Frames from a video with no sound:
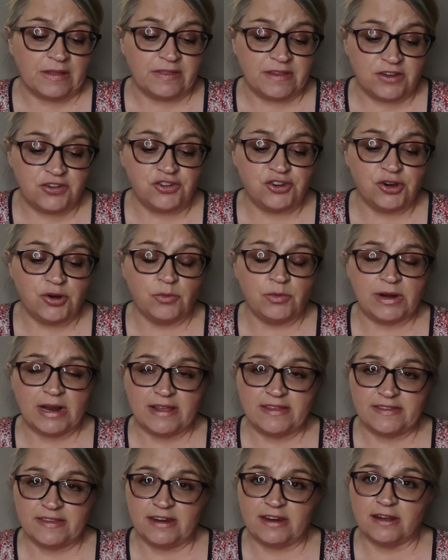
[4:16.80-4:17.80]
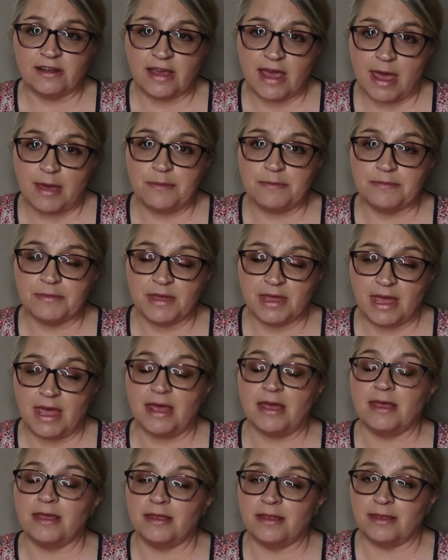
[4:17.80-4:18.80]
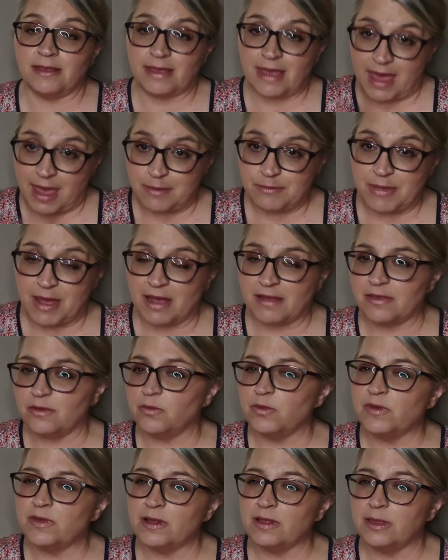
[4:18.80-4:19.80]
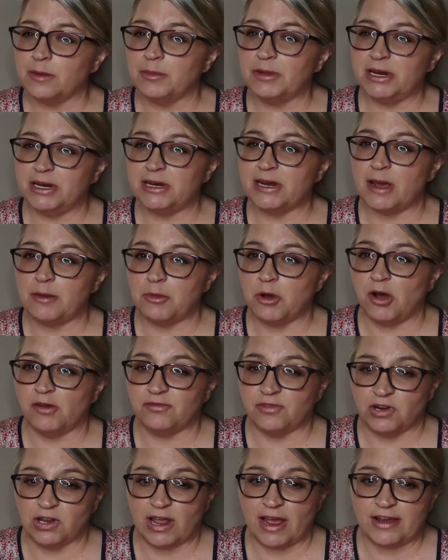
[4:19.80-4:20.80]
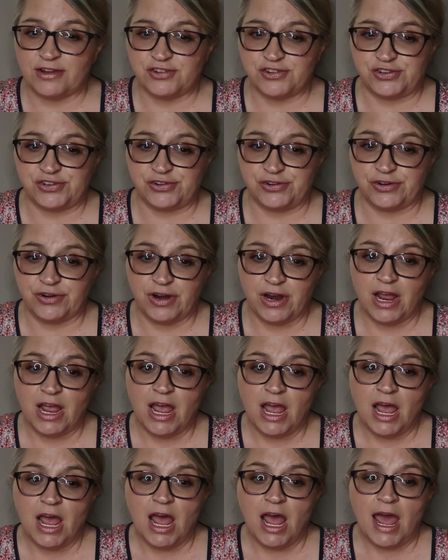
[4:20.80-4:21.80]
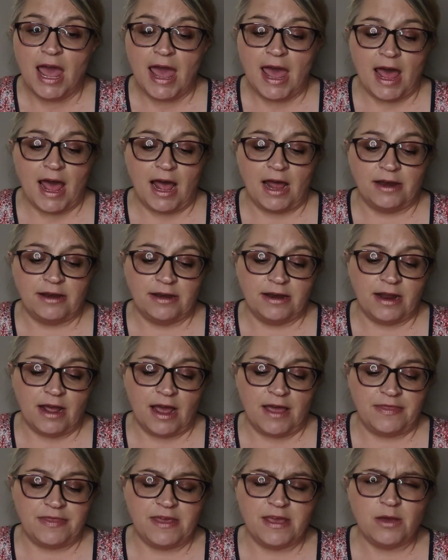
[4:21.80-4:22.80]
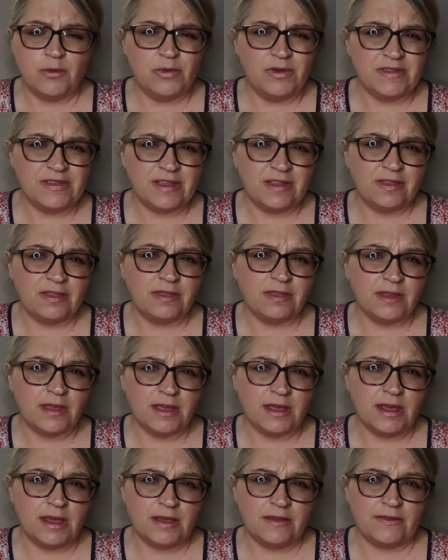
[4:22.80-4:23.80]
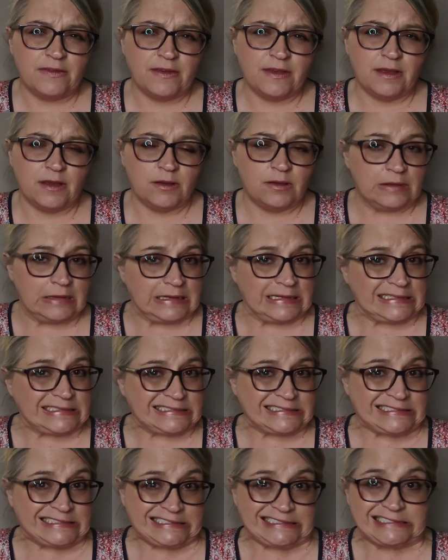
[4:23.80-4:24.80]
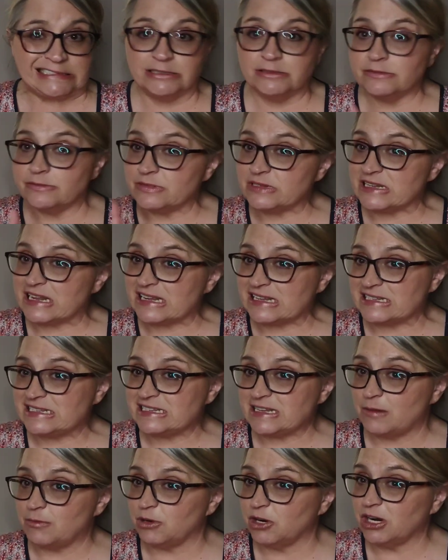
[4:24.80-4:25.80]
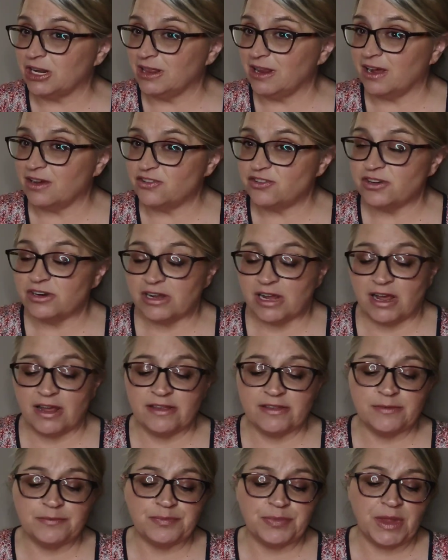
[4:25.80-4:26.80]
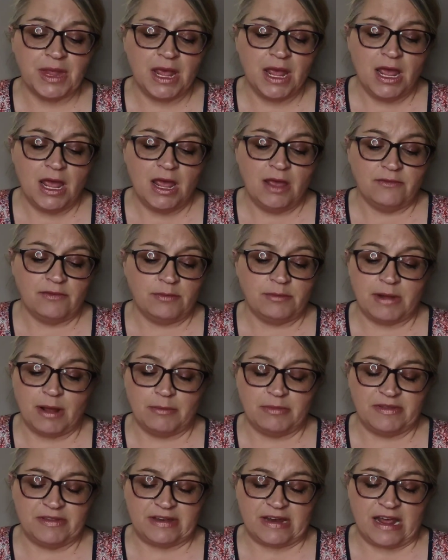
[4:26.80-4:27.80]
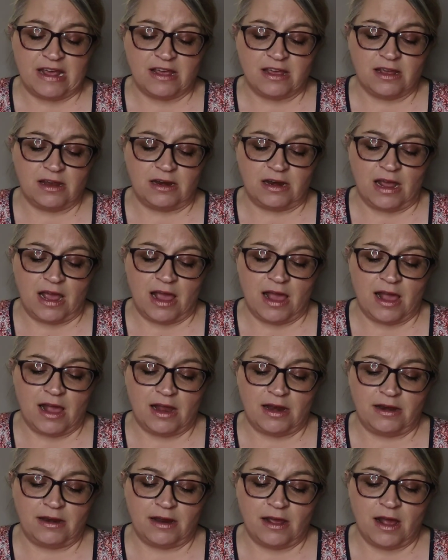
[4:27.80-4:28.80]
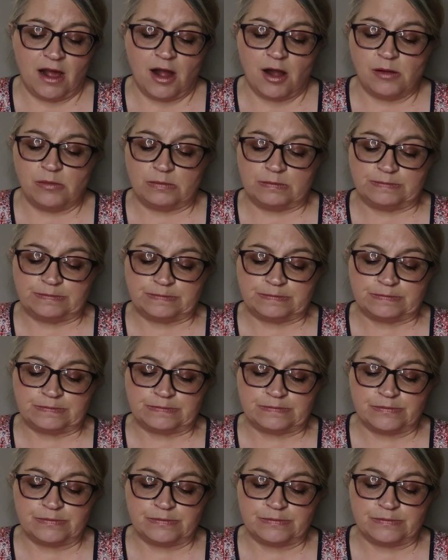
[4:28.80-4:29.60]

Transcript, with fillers: this year when I seen it came it came back. This was a limited time offer last year. And I think it was in the I think it was like summer collection, guys, if I'm not mistaken. And um